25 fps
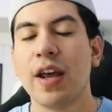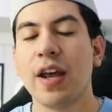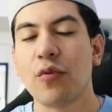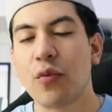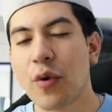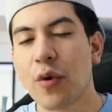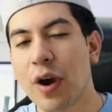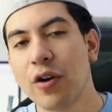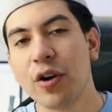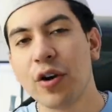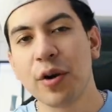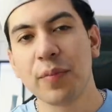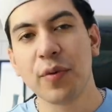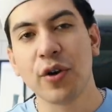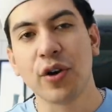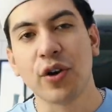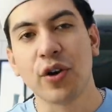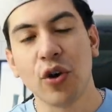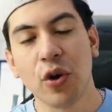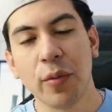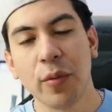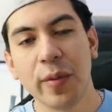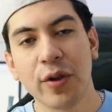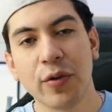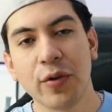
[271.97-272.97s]
And round up your
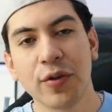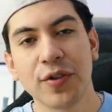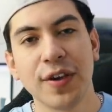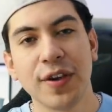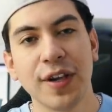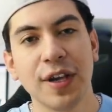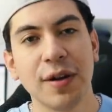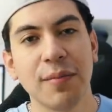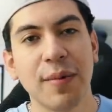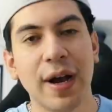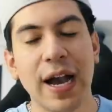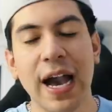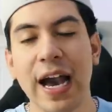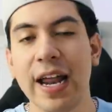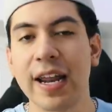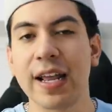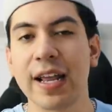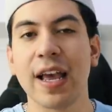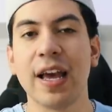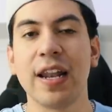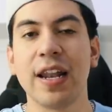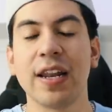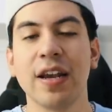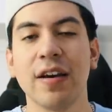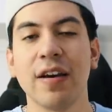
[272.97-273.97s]
grooming routine by
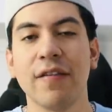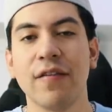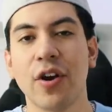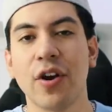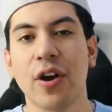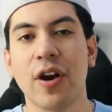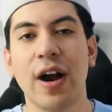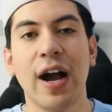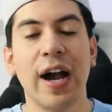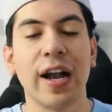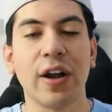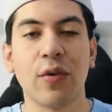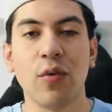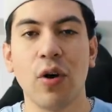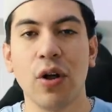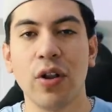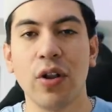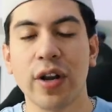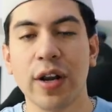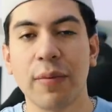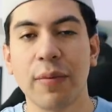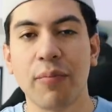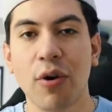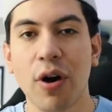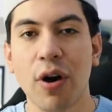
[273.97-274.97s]
adding any of their high
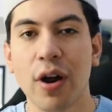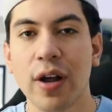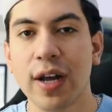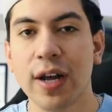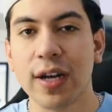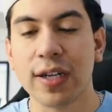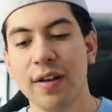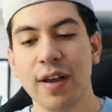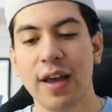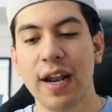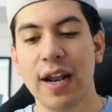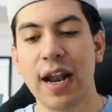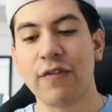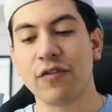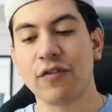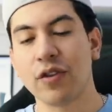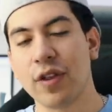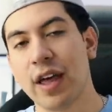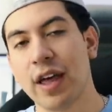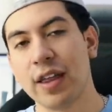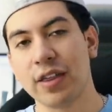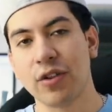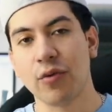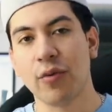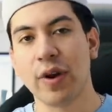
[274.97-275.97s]
quality products. And after
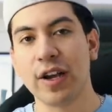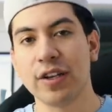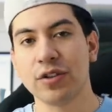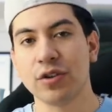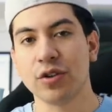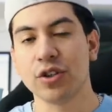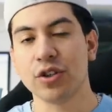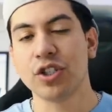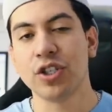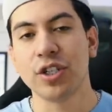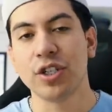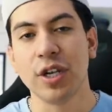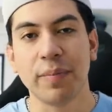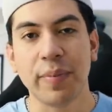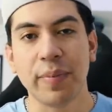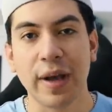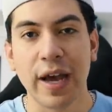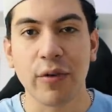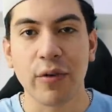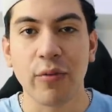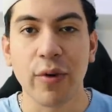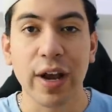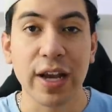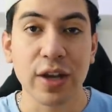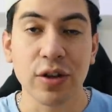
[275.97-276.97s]
that, the razors ship
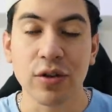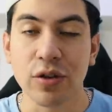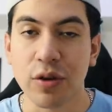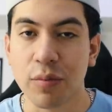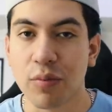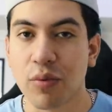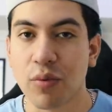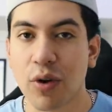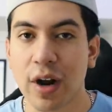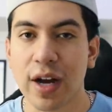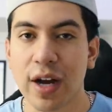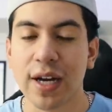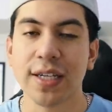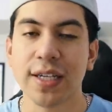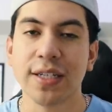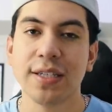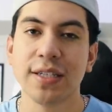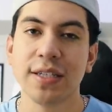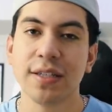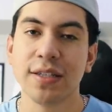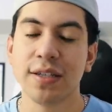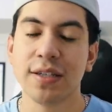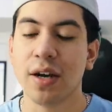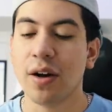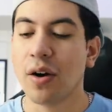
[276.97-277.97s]
at regular price.
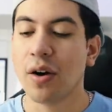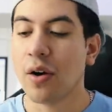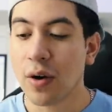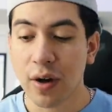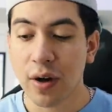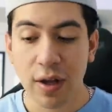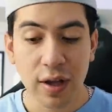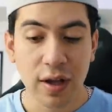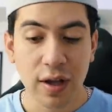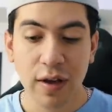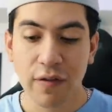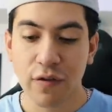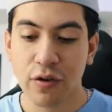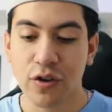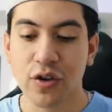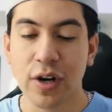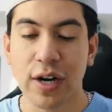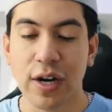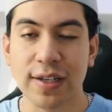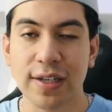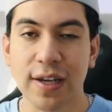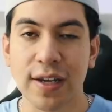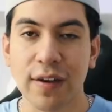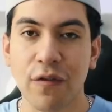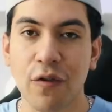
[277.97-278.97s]
So if you're
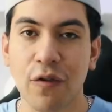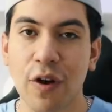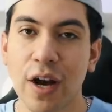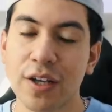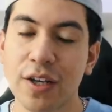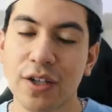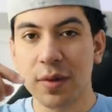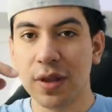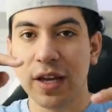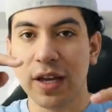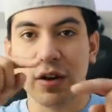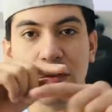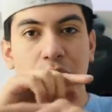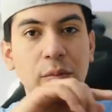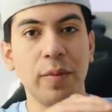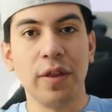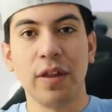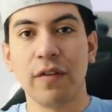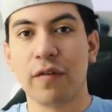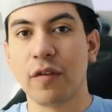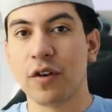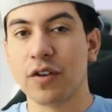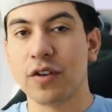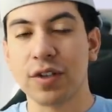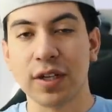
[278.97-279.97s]
trying to stay fresh, link will be
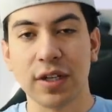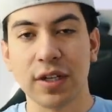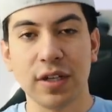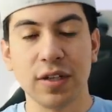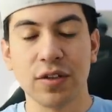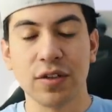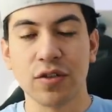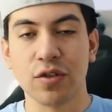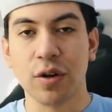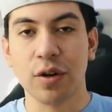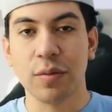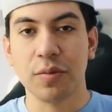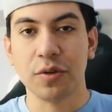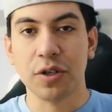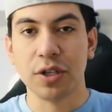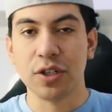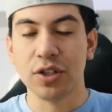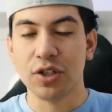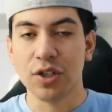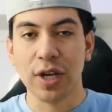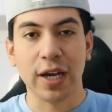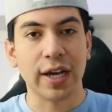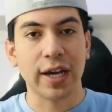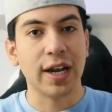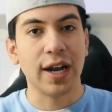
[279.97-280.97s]
the first thing in the description.
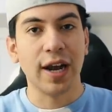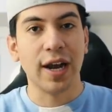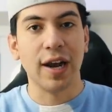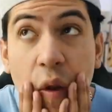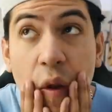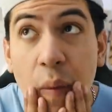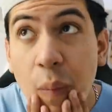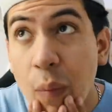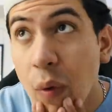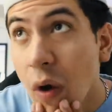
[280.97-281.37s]
Check it out.